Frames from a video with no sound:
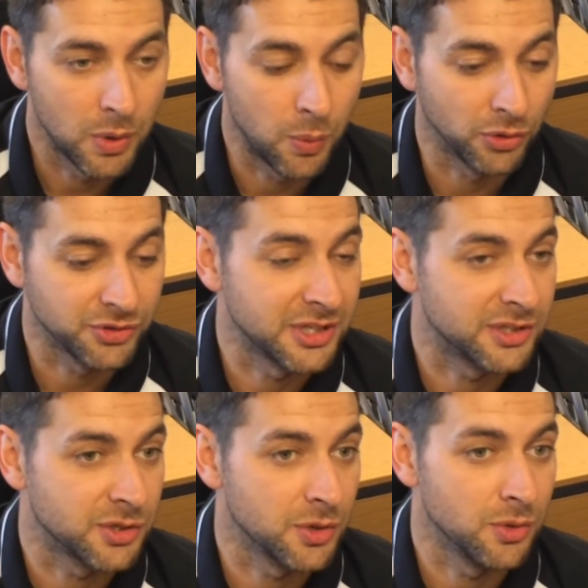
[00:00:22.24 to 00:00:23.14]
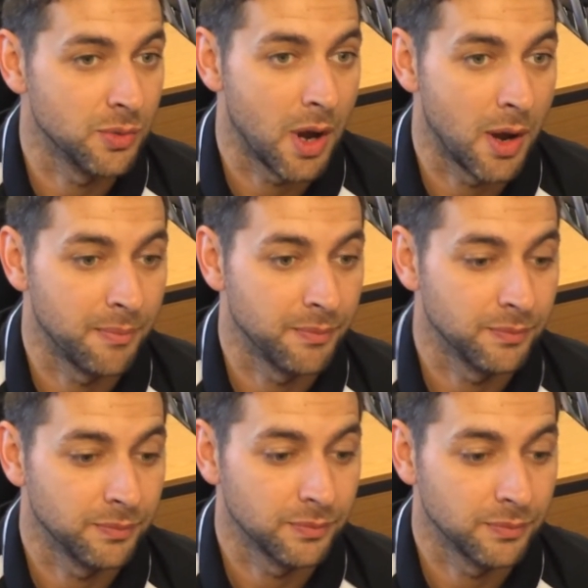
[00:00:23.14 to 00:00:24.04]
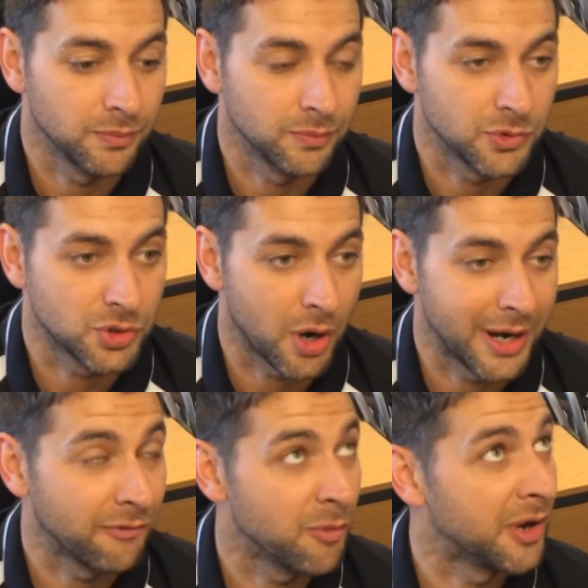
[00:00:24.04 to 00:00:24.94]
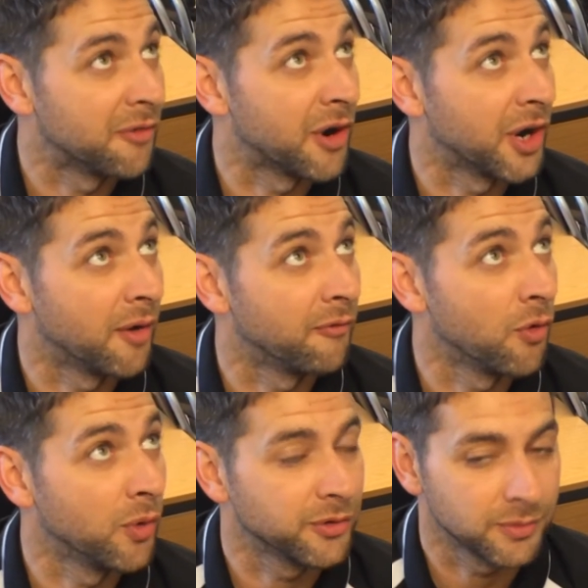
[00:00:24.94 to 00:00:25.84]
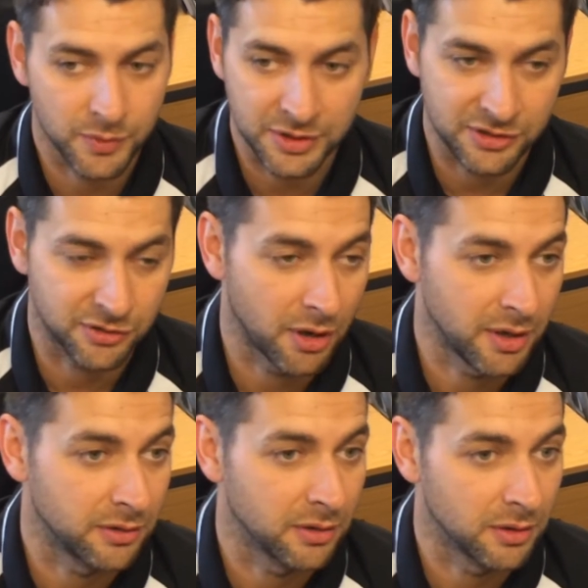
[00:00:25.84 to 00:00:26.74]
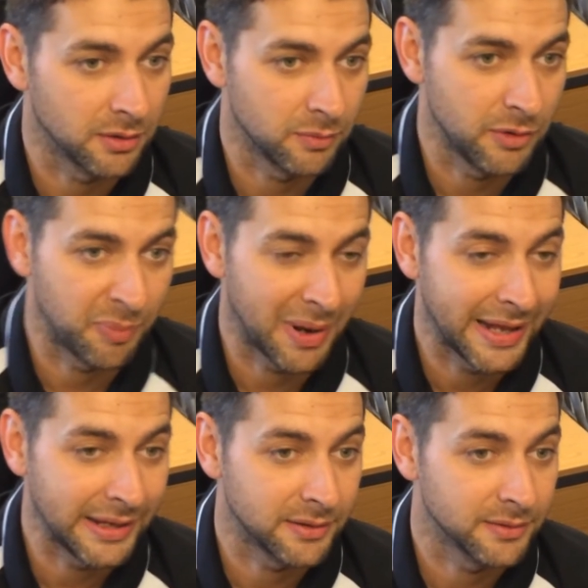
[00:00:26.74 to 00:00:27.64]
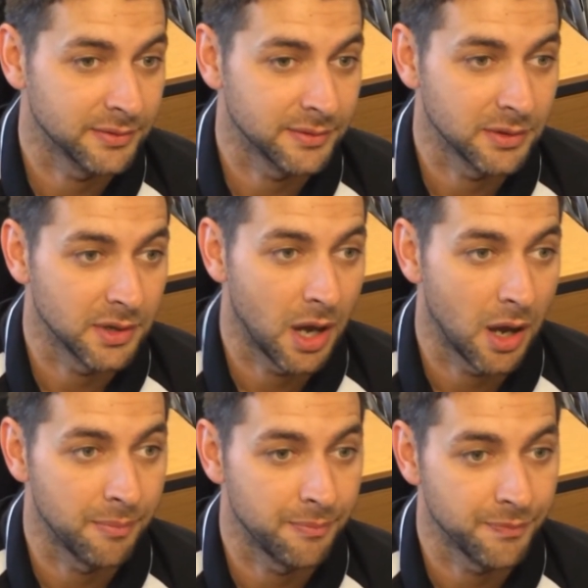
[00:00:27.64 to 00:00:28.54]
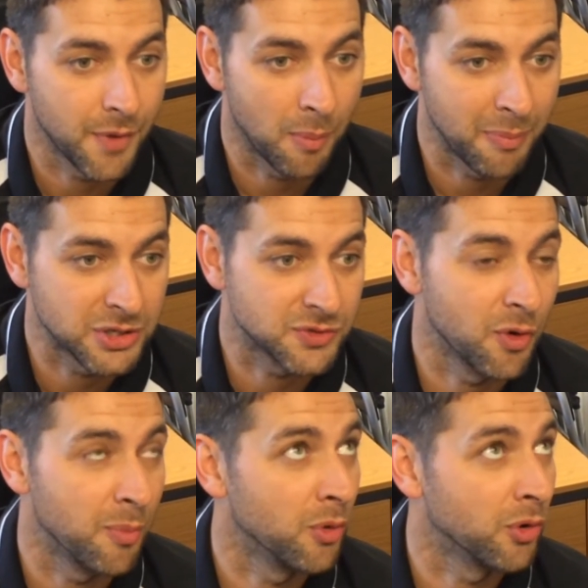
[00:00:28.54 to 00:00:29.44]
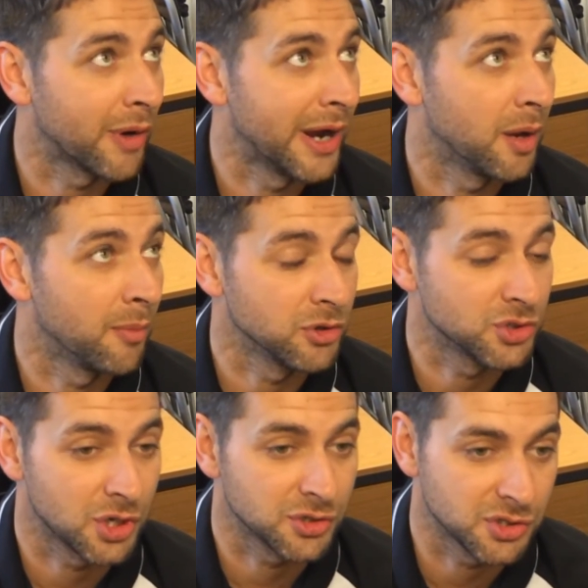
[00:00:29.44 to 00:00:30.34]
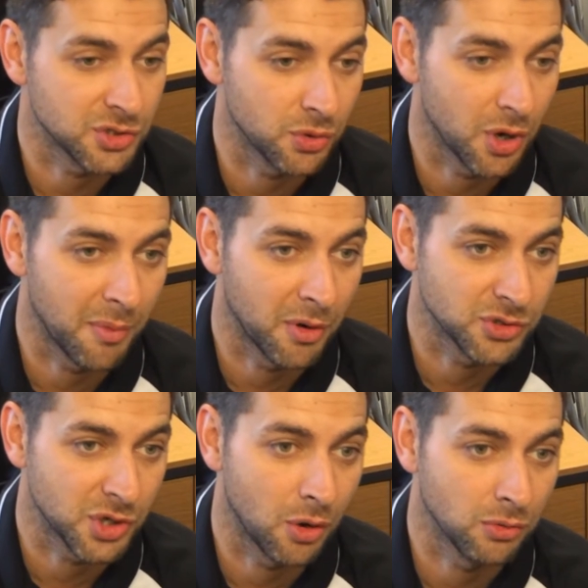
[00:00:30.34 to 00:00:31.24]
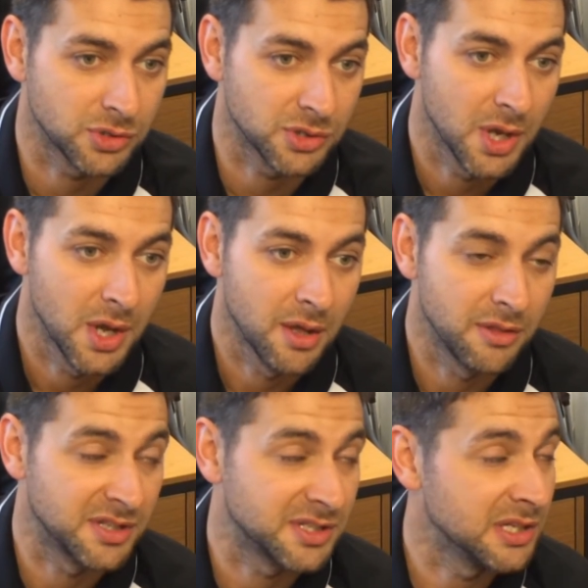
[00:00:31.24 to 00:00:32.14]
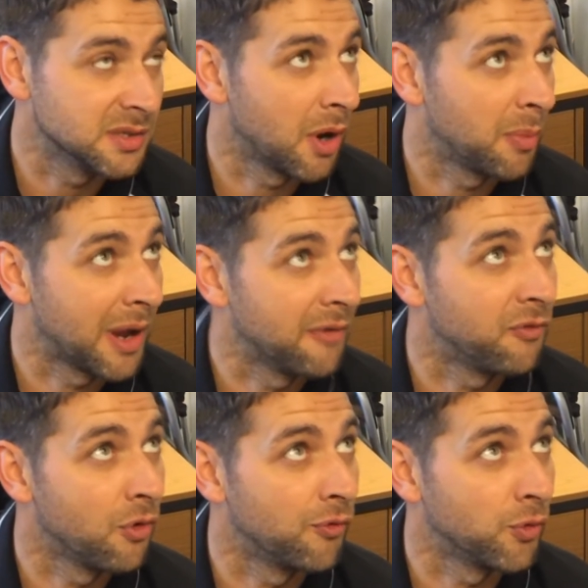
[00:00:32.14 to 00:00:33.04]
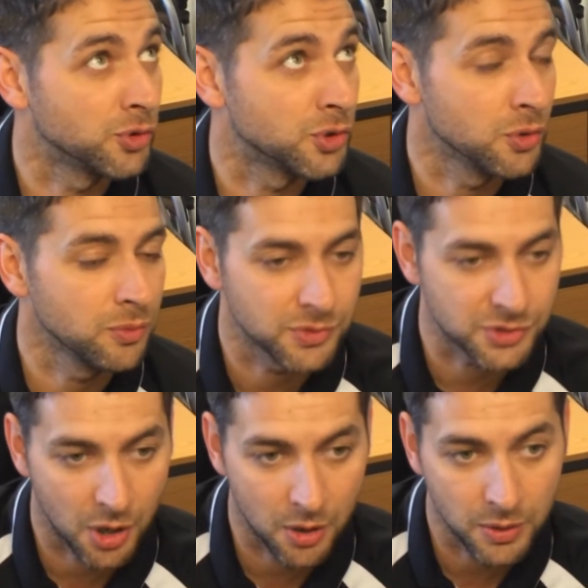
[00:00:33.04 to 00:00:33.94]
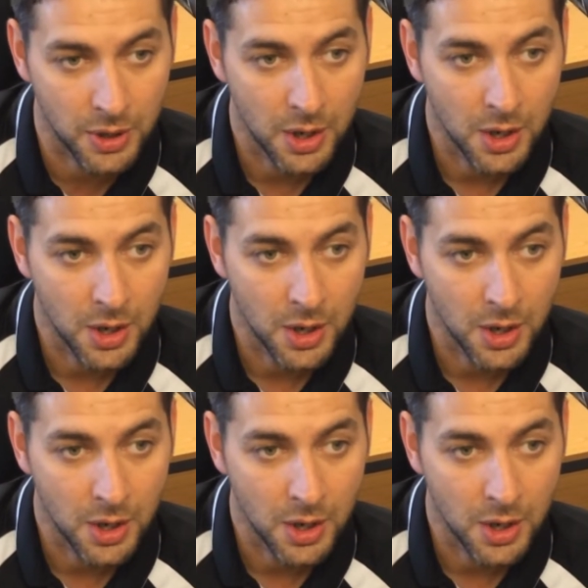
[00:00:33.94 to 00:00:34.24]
we wanted to um, try and have a bigger threat going forward. We decided that we've played um, our best football and created our most chances, scored our most goals this season by playing 4-4-2. So